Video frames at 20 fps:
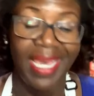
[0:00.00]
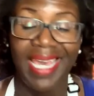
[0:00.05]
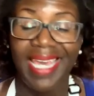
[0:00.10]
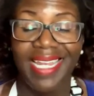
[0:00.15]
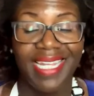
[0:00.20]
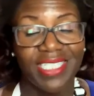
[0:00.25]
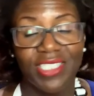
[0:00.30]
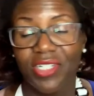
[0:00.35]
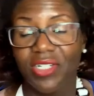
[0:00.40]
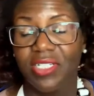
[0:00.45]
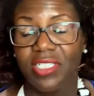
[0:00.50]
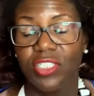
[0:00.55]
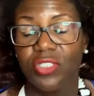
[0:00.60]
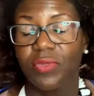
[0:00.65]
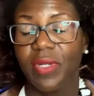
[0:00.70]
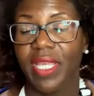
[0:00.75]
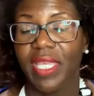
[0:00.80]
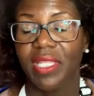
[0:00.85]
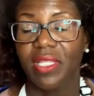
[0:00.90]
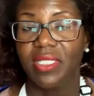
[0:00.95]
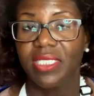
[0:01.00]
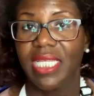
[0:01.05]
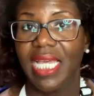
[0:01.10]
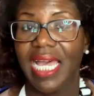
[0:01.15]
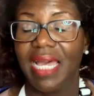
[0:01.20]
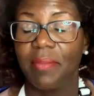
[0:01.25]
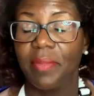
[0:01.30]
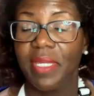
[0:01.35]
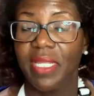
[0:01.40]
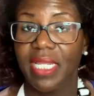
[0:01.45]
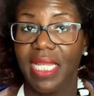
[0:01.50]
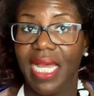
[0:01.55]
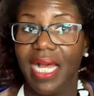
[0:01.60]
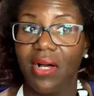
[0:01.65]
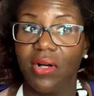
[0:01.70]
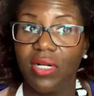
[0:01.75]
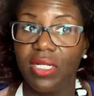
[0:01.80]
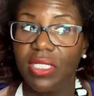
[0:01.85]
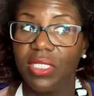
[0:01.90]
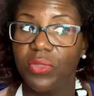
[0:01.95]
and it turns regular tap into
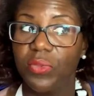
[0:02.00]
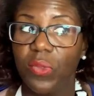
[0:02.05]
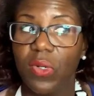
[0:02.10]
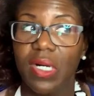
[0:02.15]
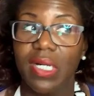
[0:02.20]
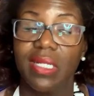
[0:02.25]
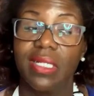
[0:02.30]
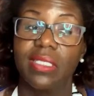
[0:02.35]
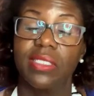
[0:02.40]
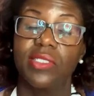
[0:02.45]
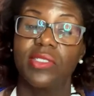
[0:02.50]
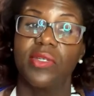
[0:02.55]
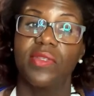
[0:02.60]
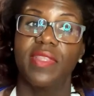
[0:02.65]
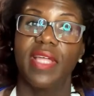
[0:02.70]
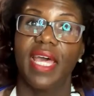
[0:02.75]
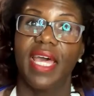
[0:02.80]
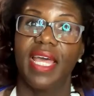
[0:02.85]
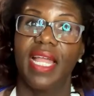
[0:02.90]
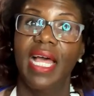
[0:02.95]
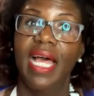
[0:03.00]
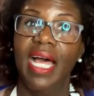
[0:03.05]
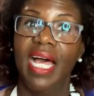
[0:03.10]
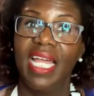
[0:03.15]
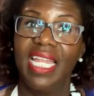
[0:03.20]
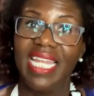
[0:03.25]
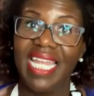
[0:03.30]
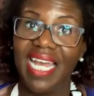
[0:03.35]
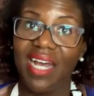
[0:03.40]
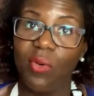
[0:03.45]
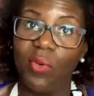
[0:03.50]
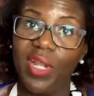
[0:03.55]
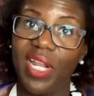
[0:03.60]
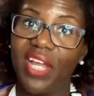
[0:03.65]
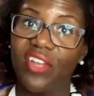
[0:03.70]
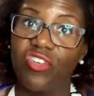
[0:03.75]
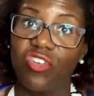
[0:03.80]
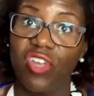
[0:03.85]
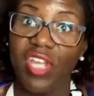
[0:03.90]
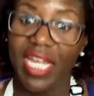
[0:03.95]
alkaline water so that now when
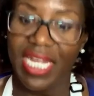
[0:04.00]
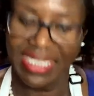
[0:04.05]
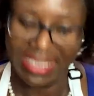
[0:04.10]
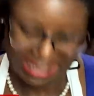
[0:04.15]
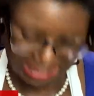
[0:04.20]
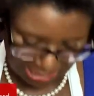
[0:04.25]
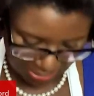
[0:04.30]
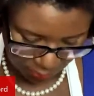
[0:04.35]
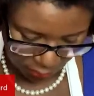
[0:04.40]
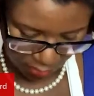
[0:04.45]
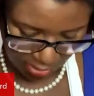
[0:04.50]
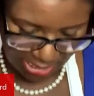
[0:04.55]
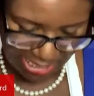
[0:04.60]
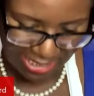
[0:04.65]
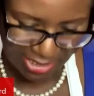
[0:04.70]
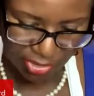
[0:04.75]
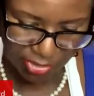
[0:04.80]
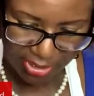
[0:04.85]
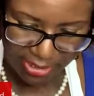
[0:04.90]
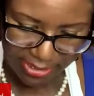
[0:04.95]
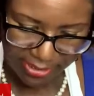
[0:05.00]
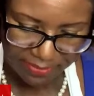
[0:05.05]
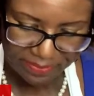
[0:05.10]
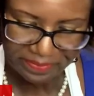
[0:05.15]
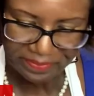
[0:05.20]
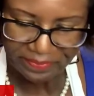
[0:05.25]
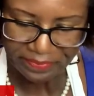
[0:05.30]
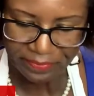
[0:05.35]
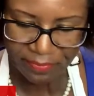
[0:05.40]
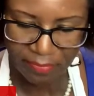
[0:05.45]
I drink, I stay more hydrated.